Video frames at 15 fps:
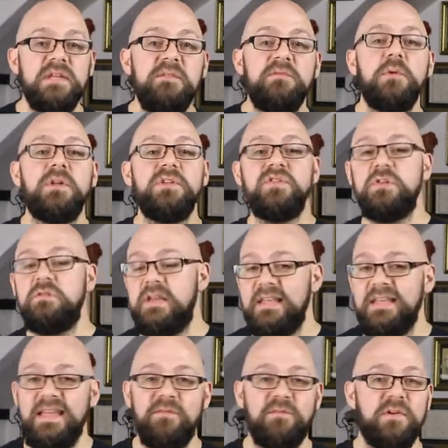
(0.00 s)
Everyone's
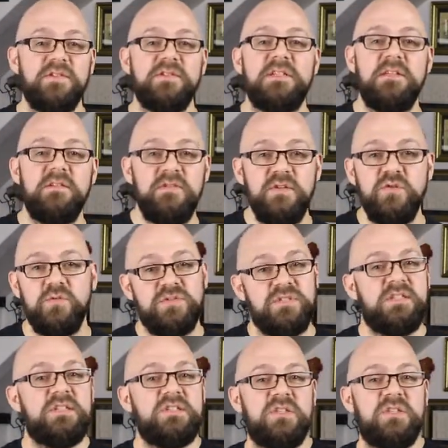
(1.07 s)
unique, everyone's individual, so there's